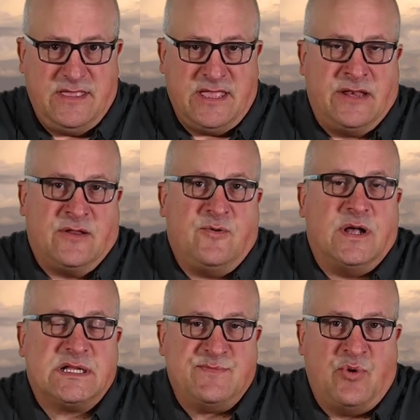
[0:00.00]
in
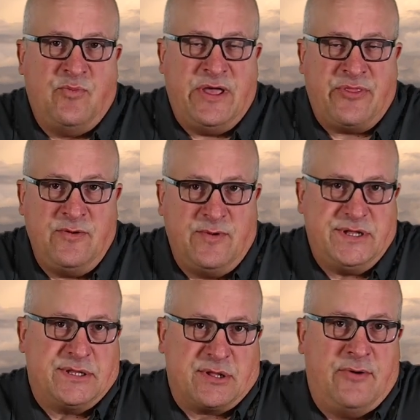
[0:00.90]
questionable weather,
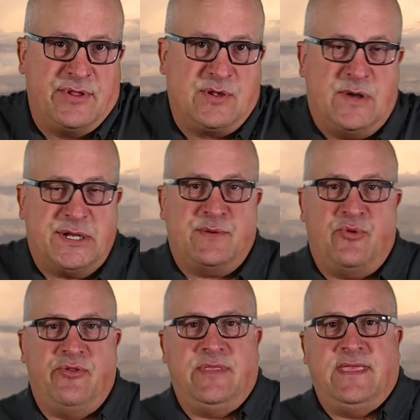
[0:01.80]
which it's always
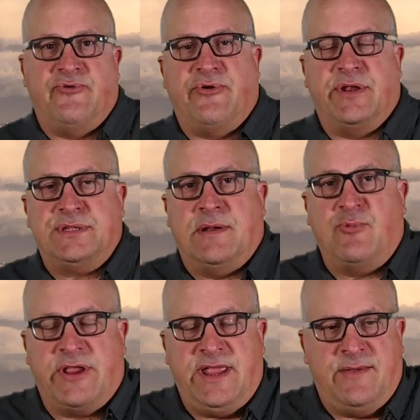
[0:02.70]
questionable, even during the
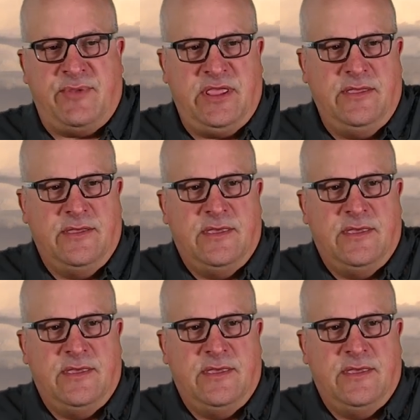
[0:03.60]
summer it can be,